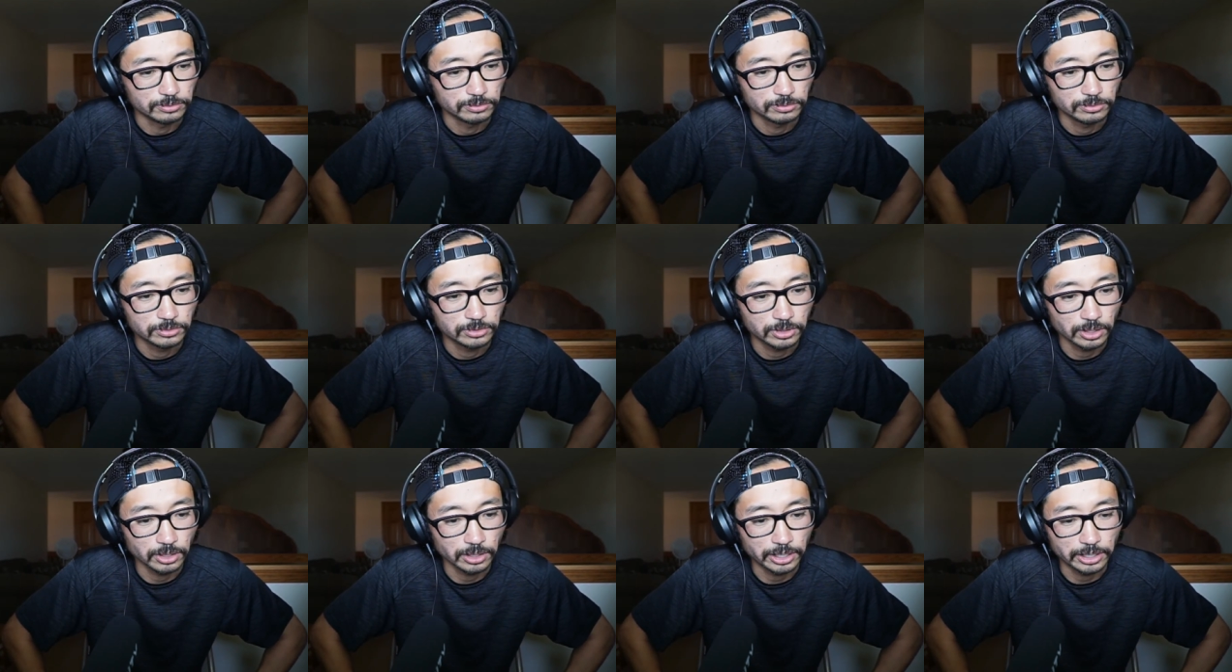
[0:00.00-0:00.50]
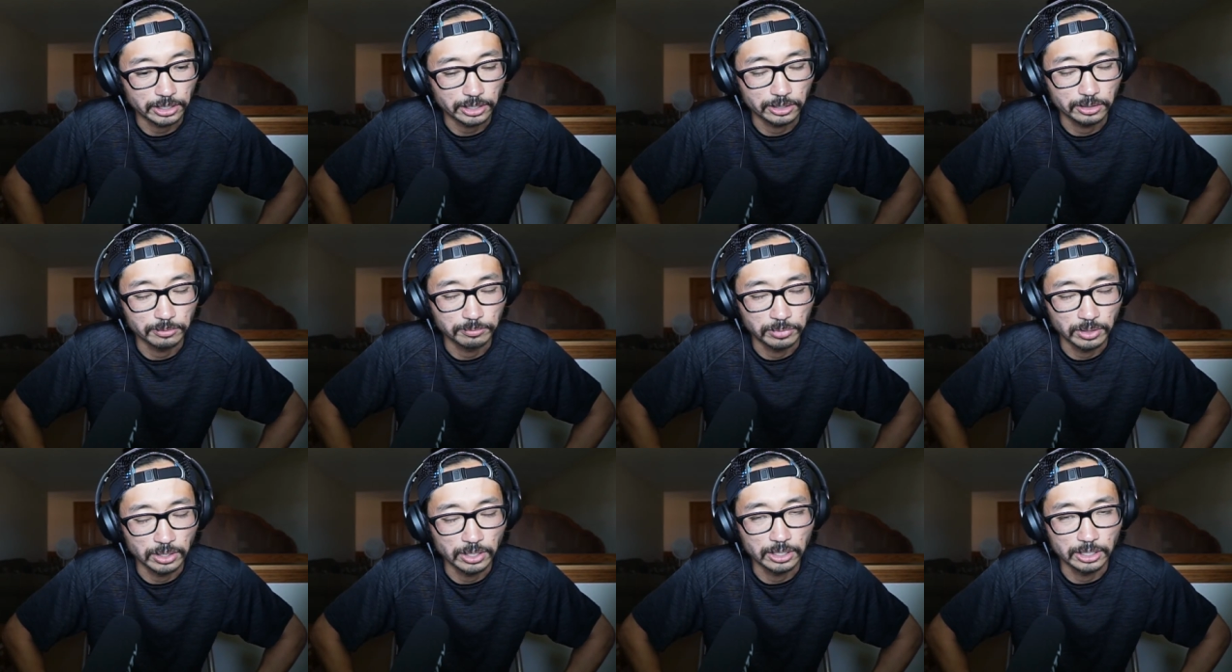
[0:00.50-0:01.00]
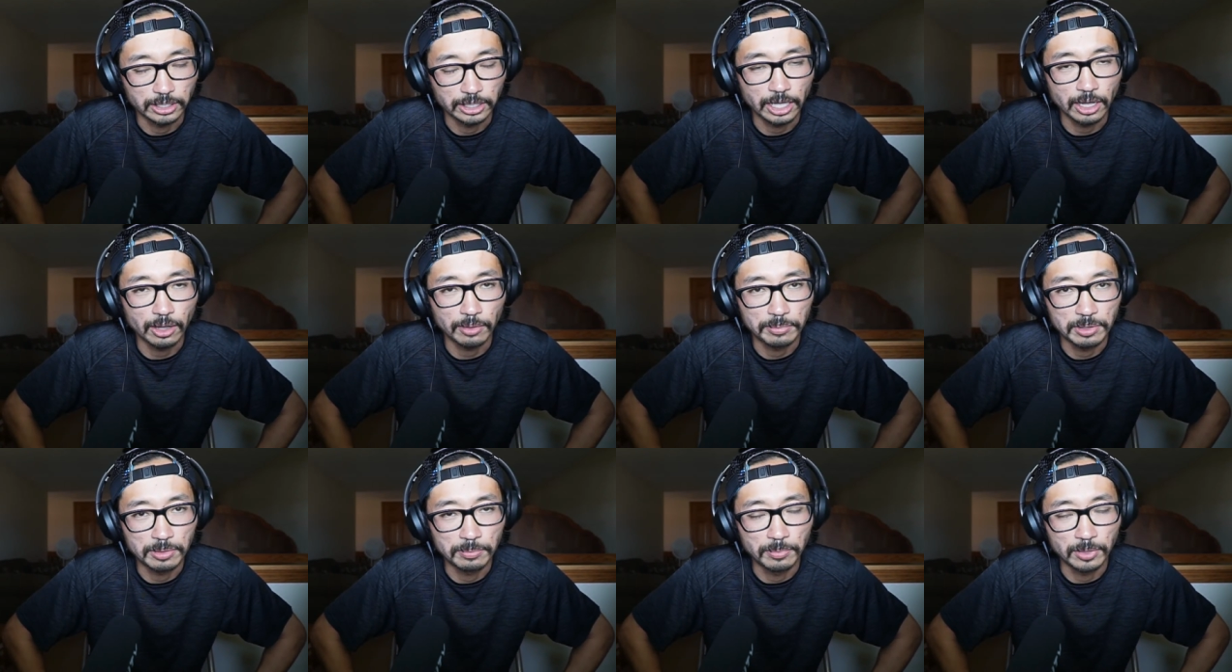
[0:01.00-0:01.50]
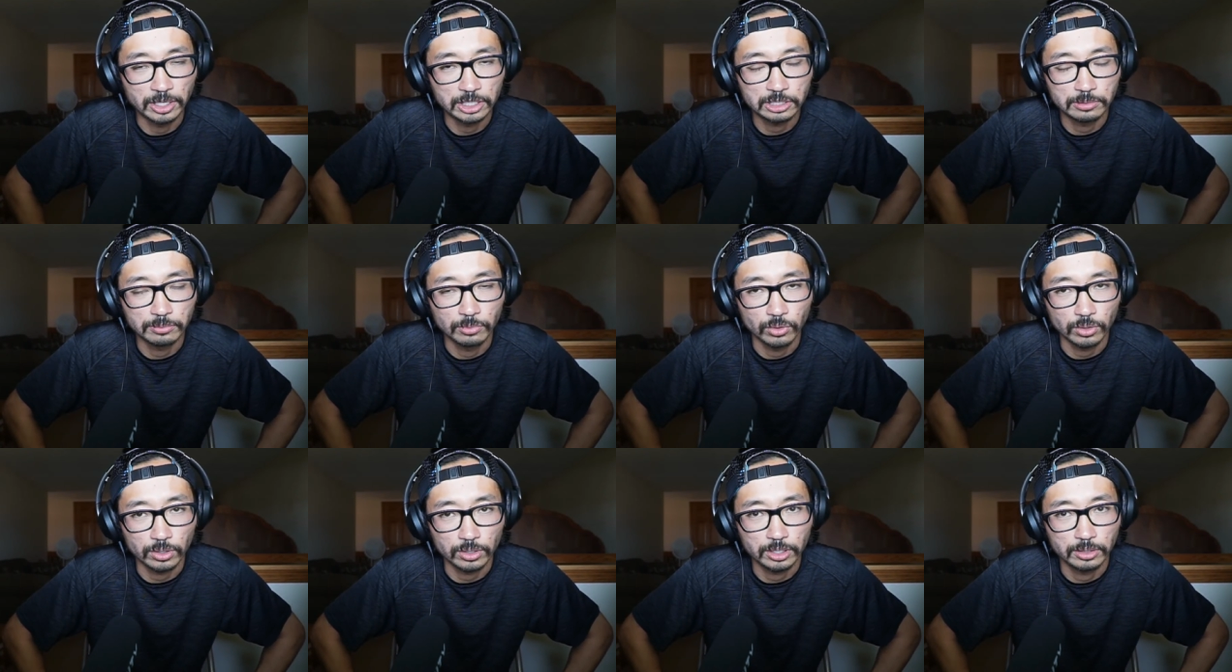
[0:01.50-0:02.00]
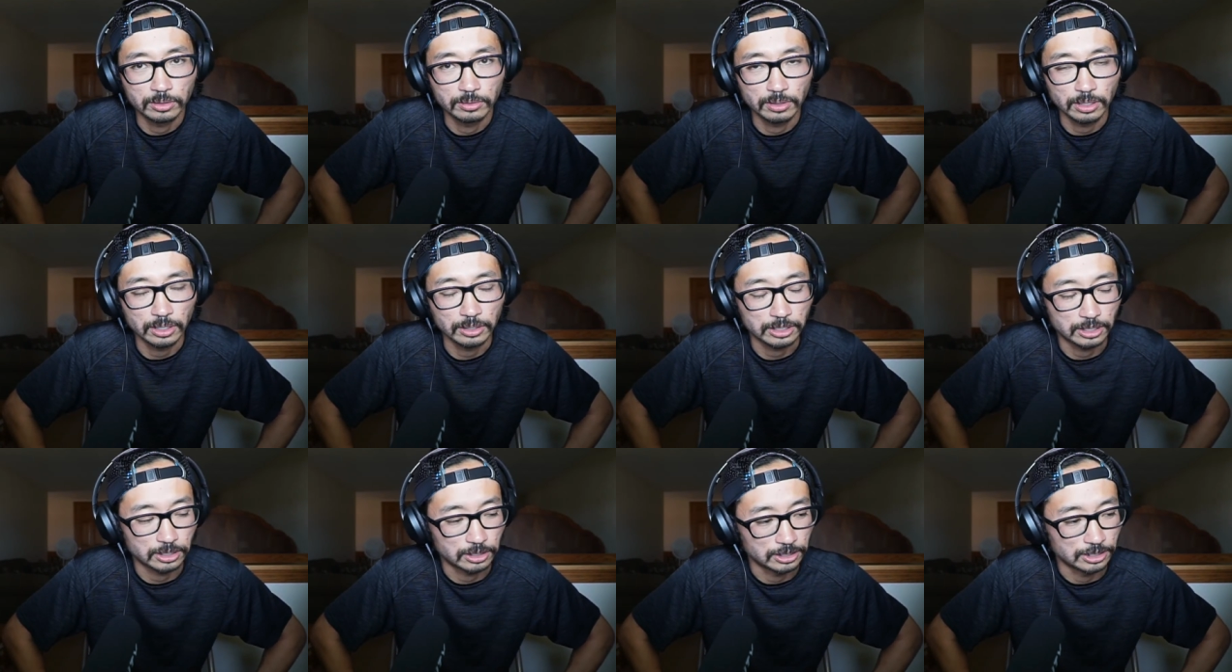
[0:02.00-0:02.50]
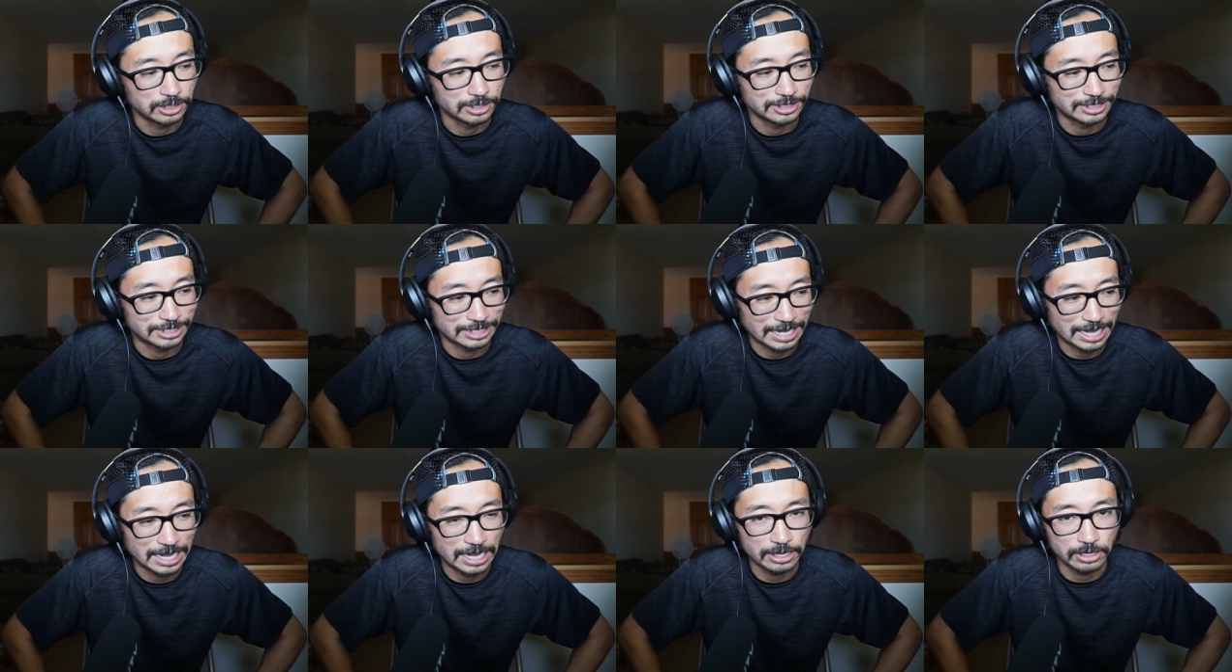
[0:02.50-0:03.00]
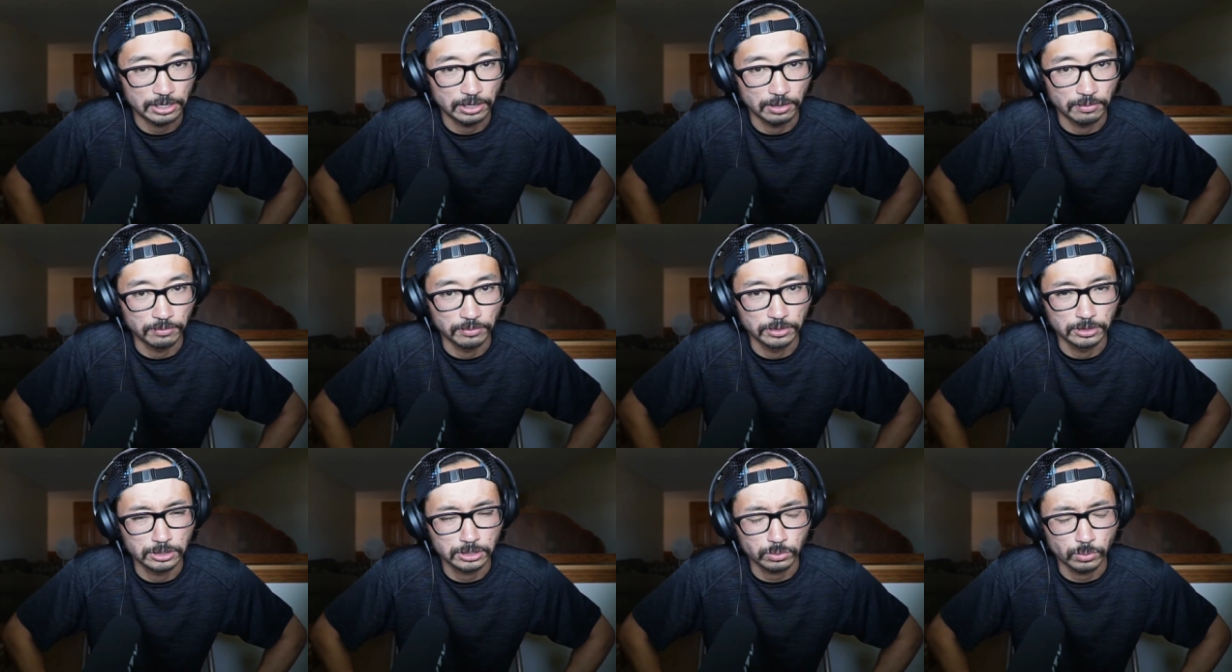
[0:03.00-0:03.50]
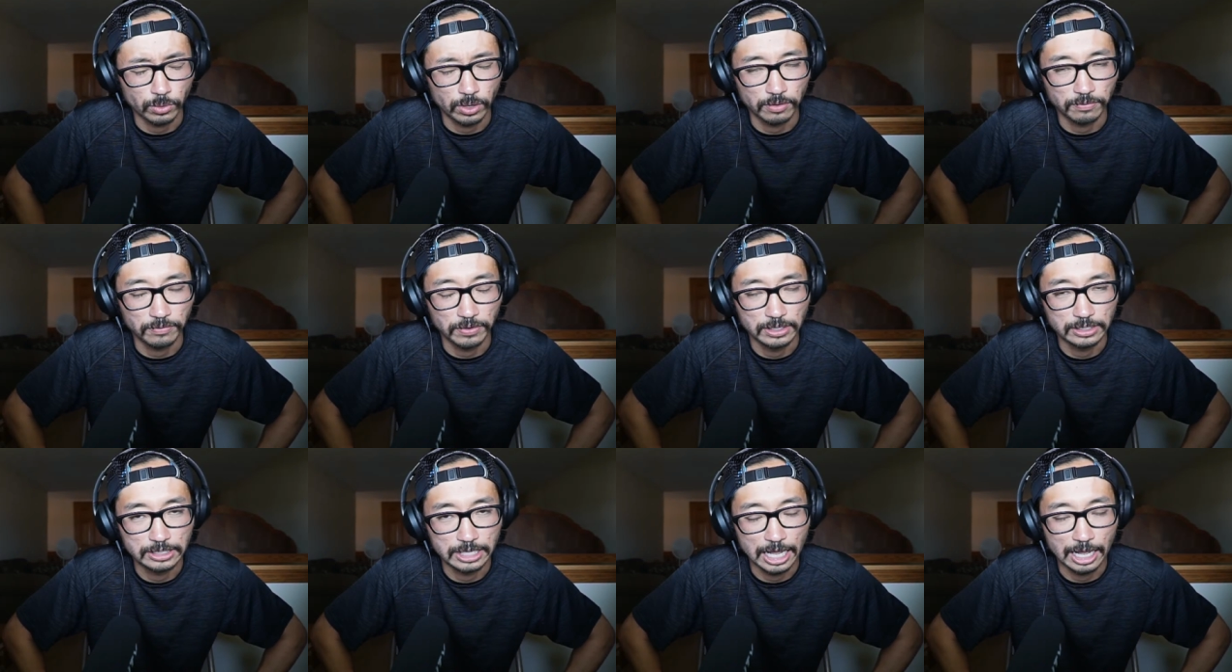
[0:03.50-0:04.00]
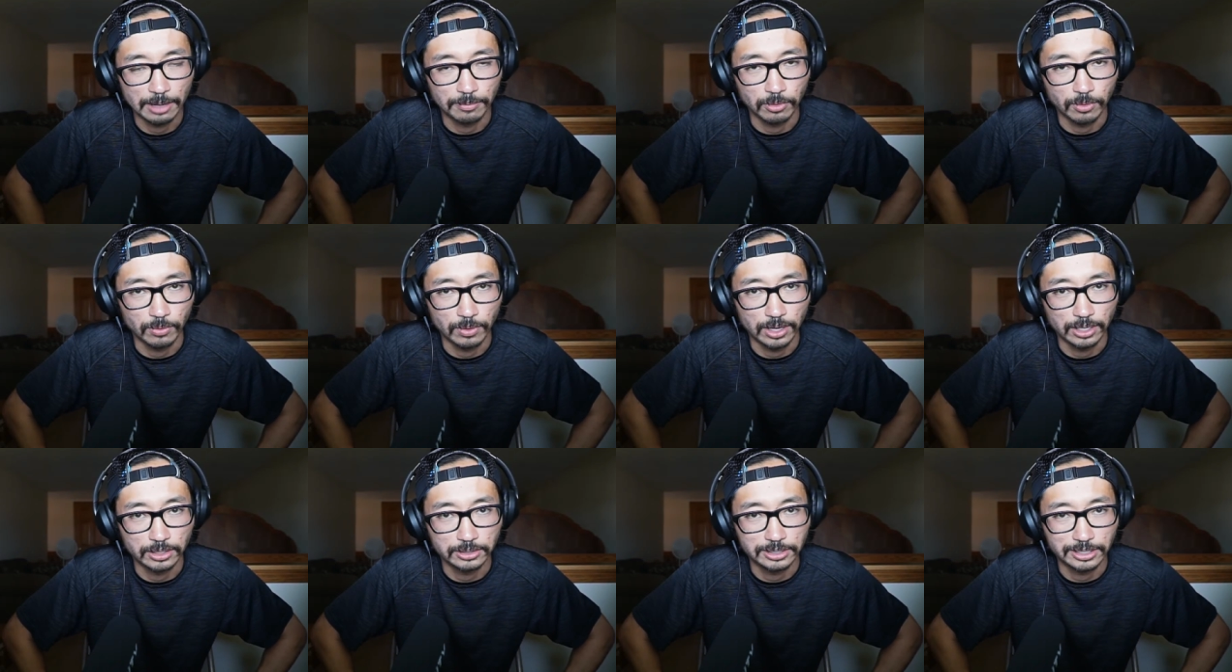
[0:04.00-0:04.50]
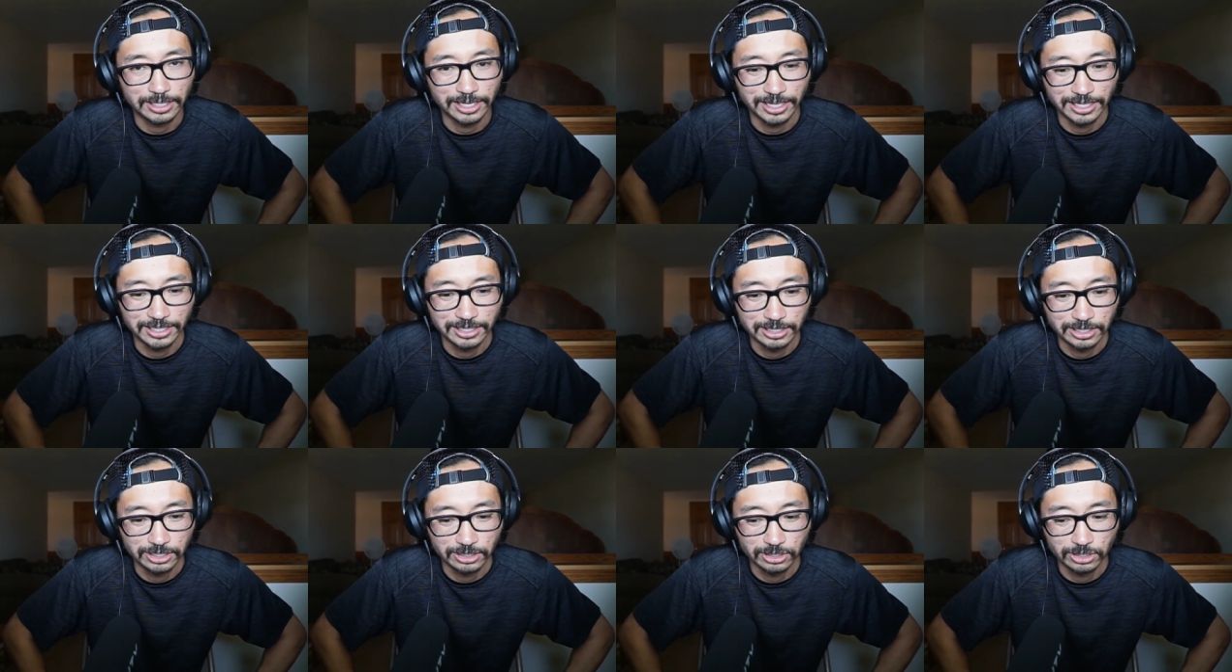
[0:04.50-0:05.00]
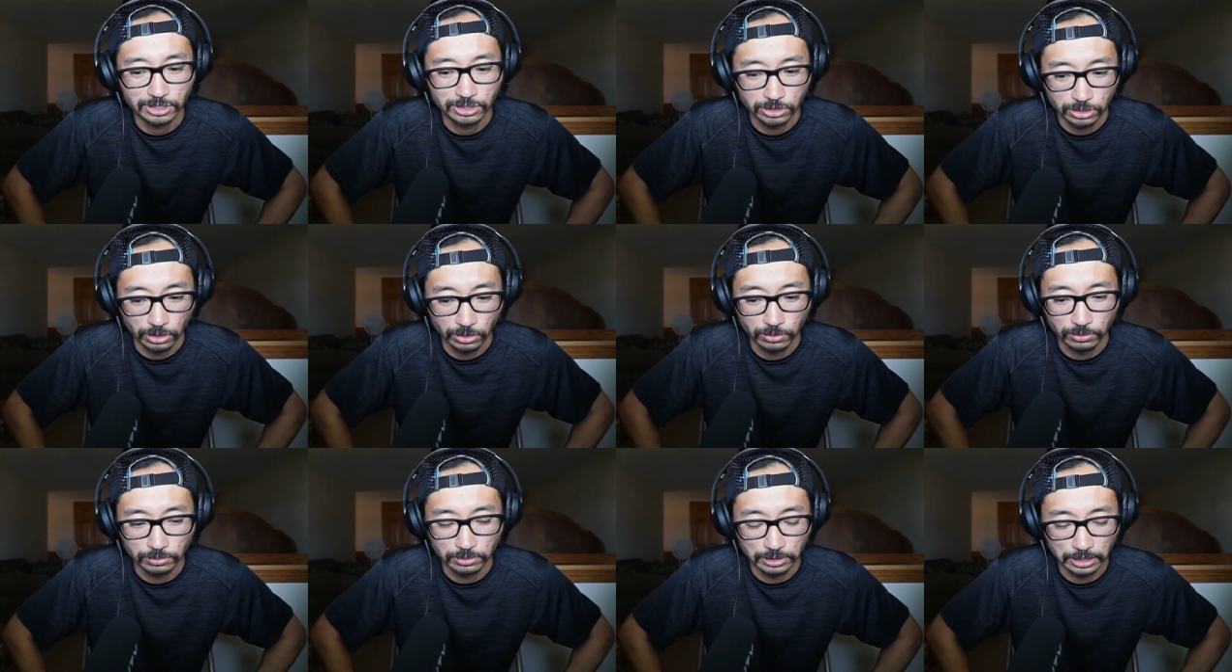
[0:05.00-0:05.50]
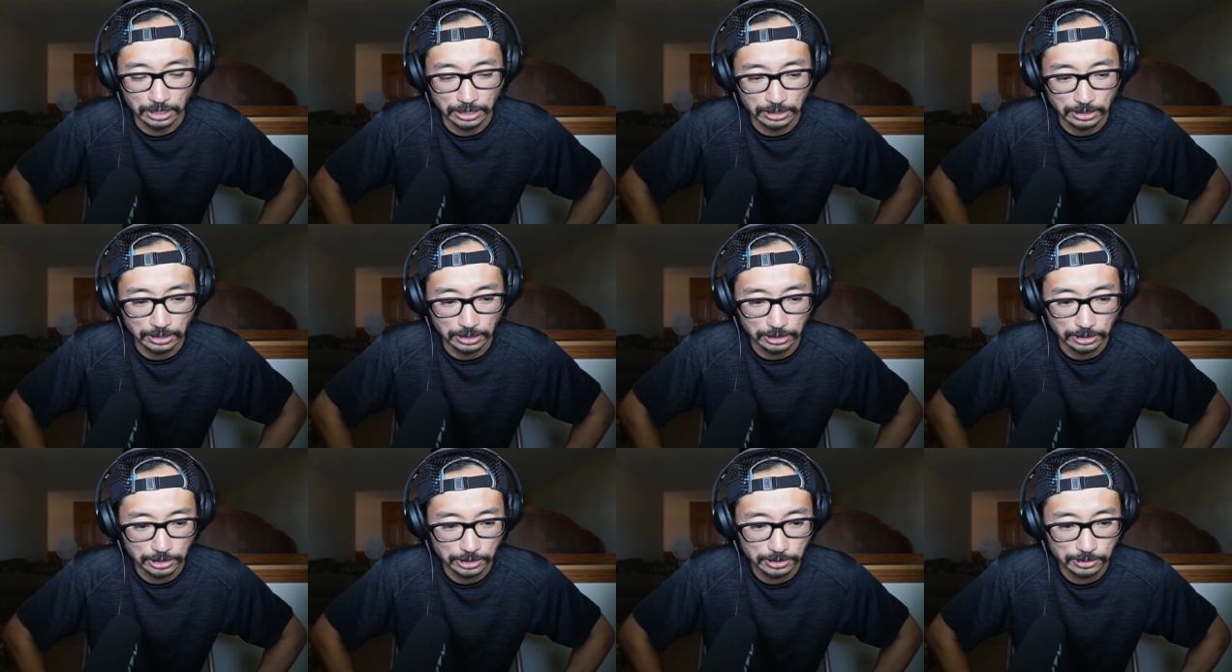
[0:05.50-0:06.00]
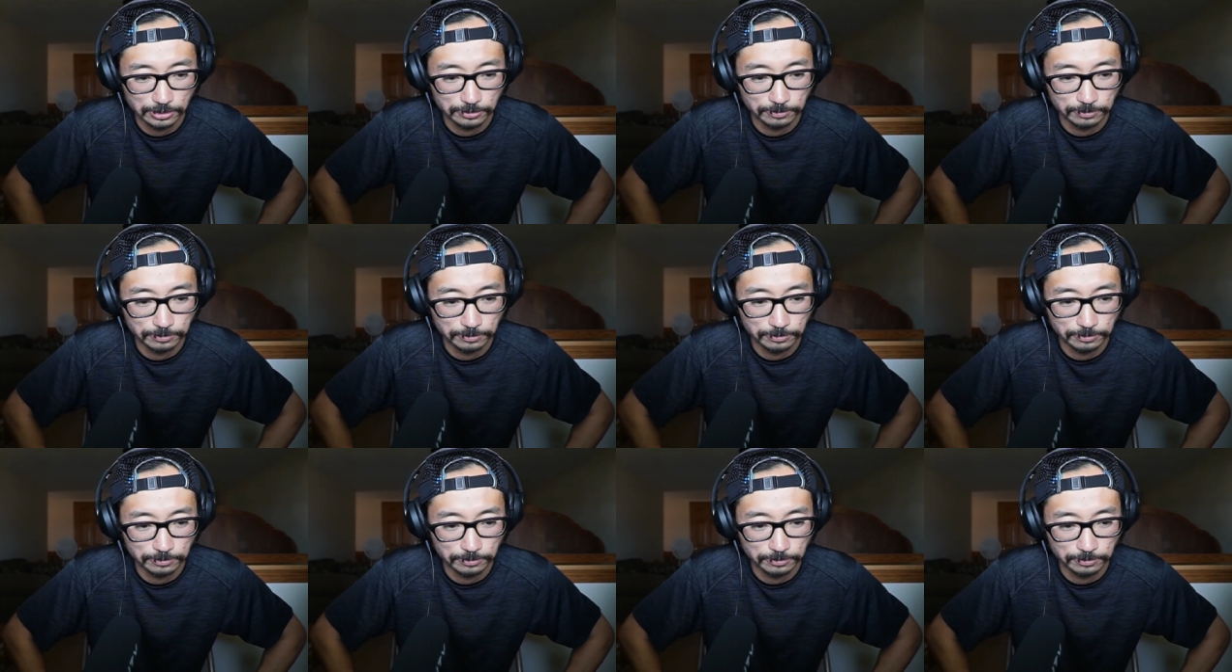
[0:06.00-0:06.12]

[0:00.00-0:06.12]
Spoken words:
So like, but that would be much more like the design of the square-faced Apple Watch. I just don't like it.